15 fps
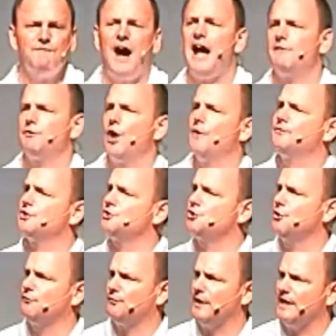Five loaves and
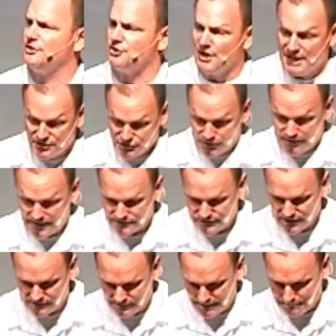two fish. So they,
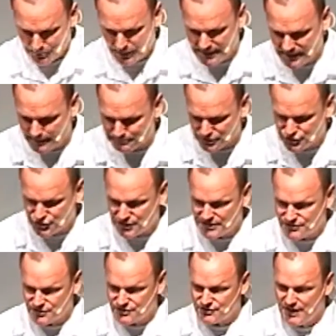they, they bring it up to
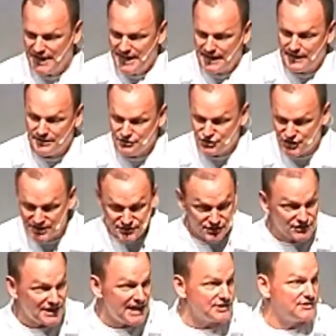Jesus, and then
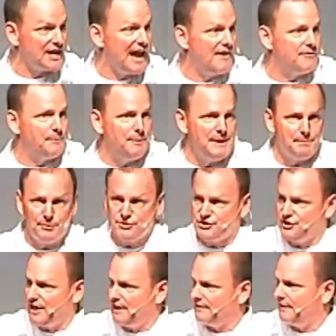Jesus has have the people
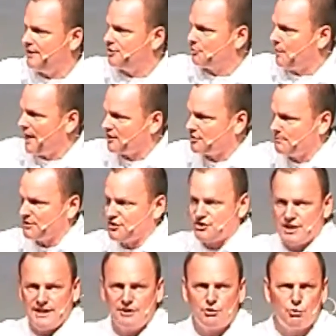sit. He directs them to
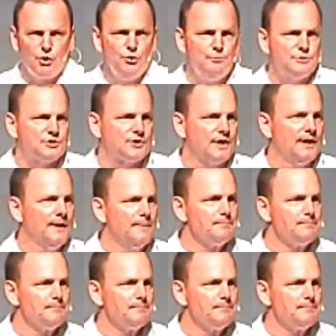sit in groups.